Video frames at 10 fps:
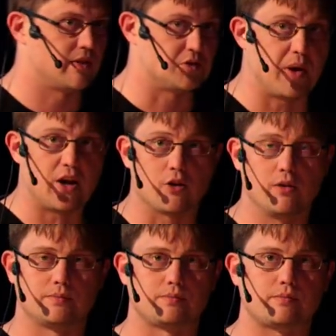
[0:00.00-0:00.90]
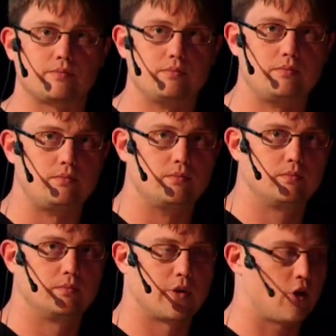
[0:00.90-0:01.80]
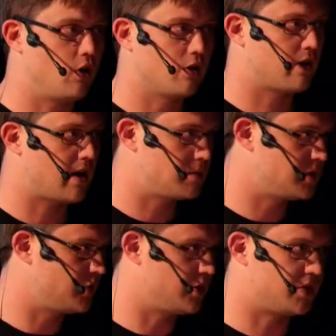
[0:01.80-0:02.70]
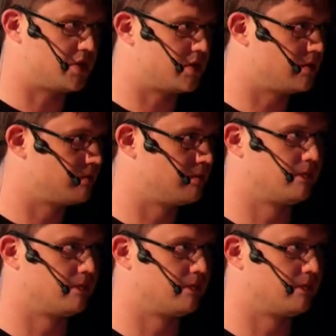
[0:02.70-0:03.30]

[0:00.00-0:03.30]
it's better, but the holograms is just,